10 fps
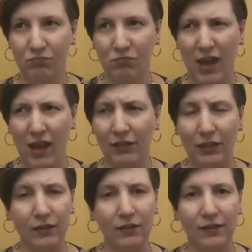
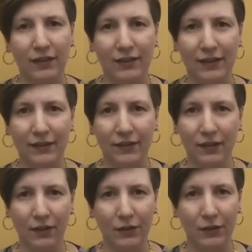evidence that there is
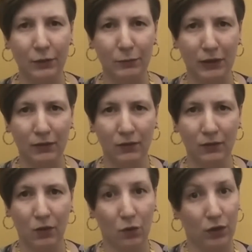another human
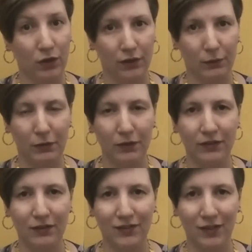or another
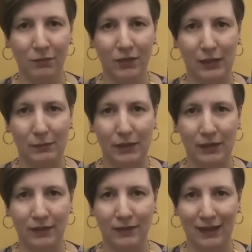person of some type
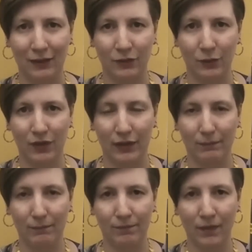in this house with him.
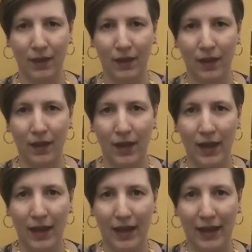
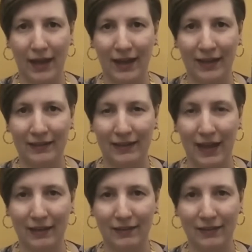And
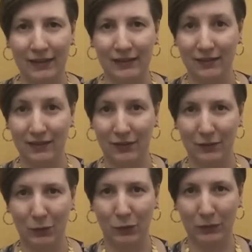as he discovers
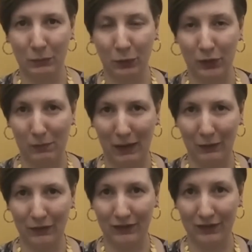more and more about
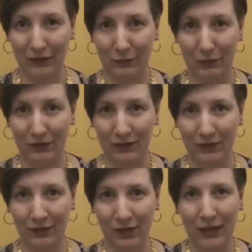this other
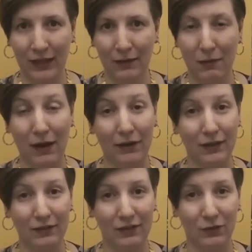person,
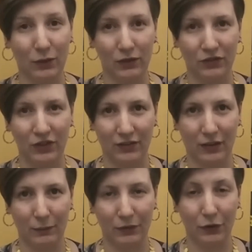Pyronesi's world just
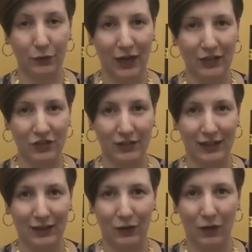comes crashing
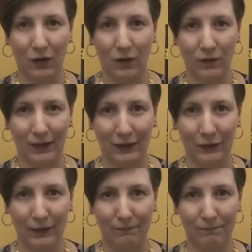down all around
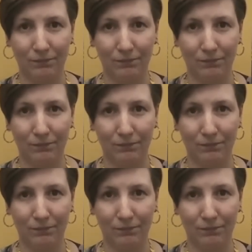them.